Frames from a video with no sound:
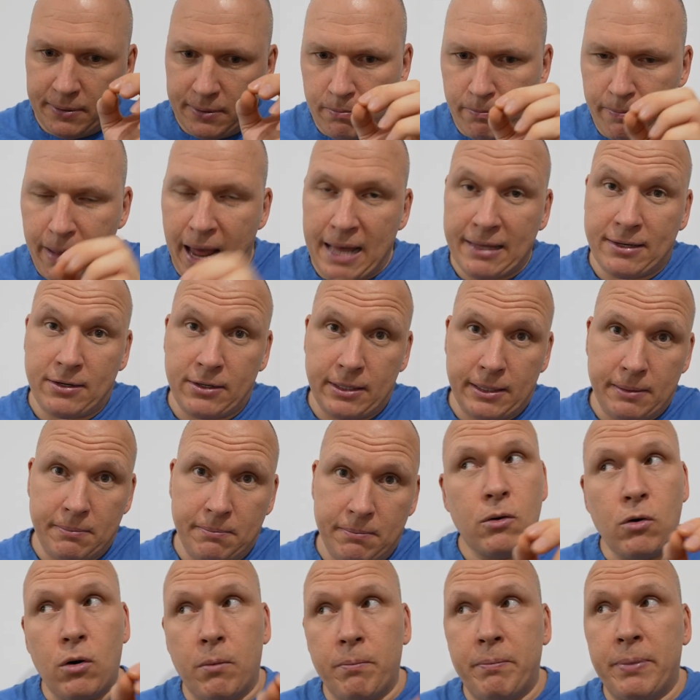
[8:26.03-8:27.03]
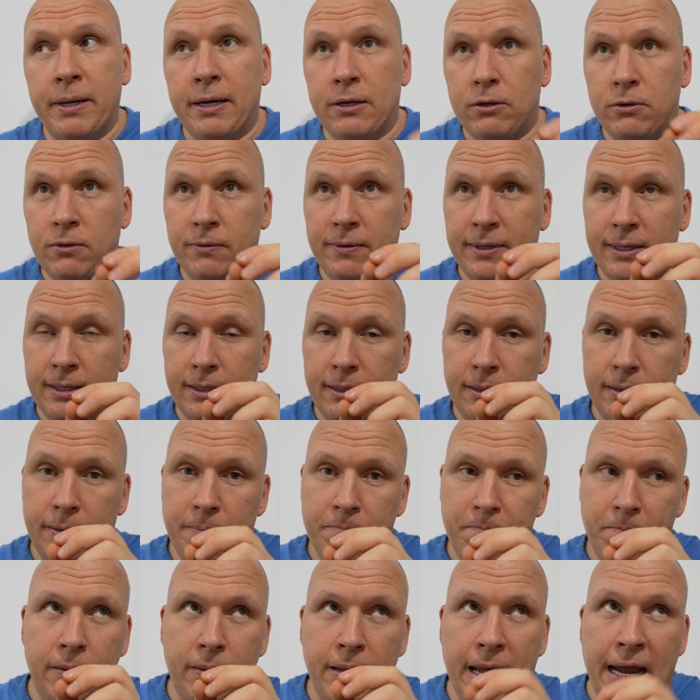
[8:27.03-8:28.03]
battery compared to the
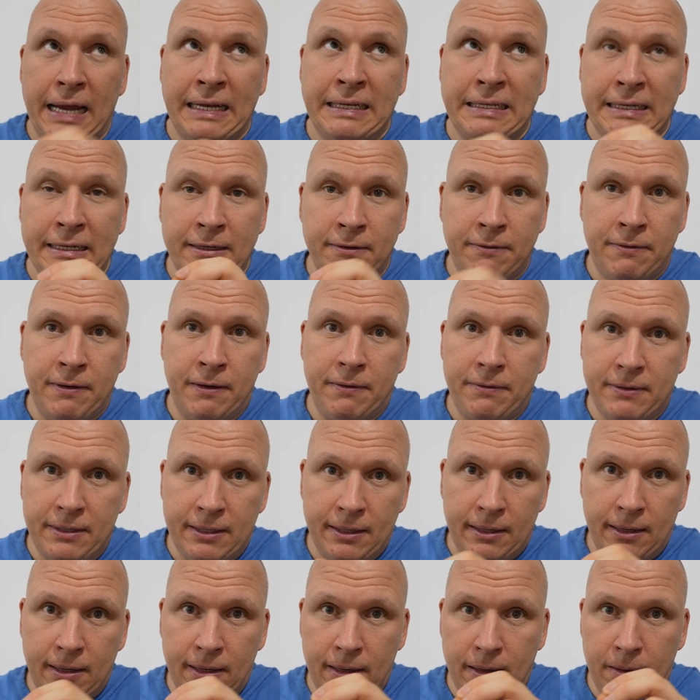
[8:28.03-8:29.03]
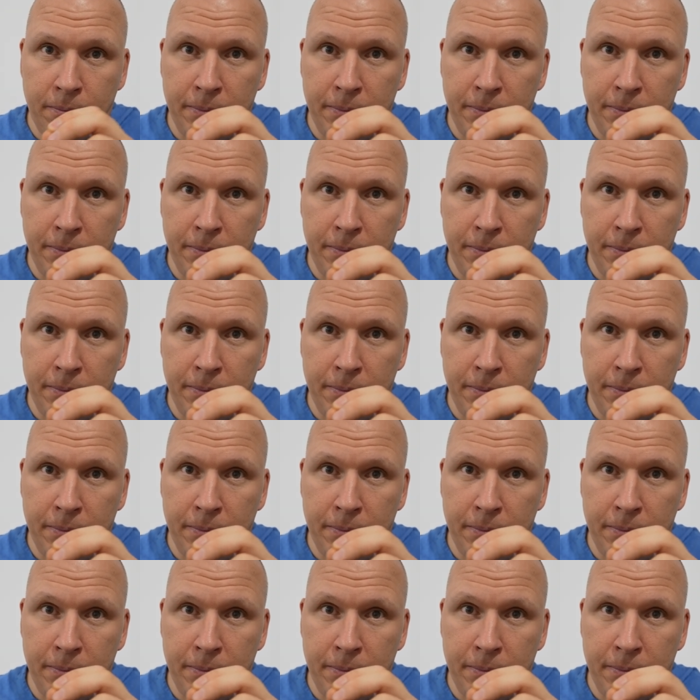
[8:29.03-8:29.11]
1950